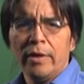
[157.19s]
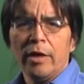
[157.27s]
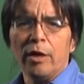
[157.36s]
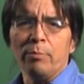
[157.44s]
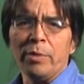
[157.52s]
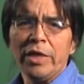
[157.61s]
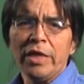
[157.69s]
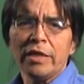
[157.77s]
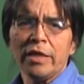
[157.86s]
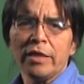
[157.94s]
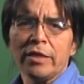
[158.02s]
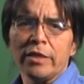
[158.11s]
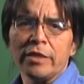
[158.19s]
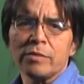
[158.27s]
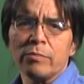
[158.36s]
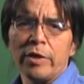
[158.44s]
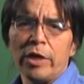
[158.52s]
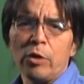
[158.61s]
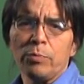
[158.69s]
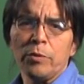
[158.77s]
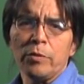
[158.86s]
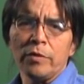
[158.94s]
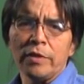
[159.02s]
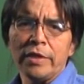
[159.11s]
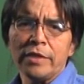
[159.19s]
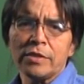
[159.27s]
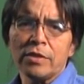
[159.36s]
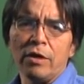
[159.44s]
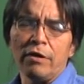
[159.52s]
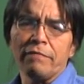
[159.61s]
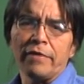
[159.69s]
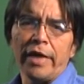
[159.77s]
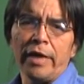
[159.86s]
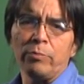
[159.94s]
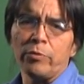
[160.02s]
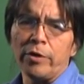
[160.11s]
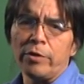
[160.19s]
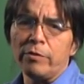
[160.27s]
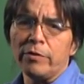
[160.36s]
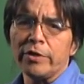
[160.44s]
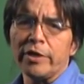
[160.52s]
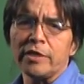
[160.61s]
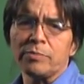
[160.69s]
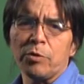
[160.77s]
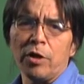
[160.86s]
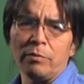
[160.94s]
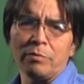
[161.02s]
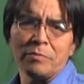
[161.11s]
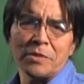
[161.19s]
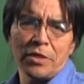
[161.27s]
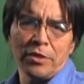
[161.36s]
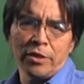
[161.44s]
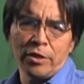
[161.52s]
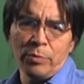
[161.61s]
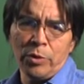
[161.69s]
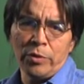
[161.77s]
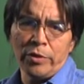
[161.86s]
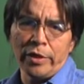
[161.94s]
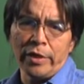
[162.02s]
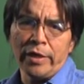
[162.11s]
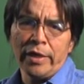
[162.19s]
A meeting like this would help you to list off and prioritize problems in the community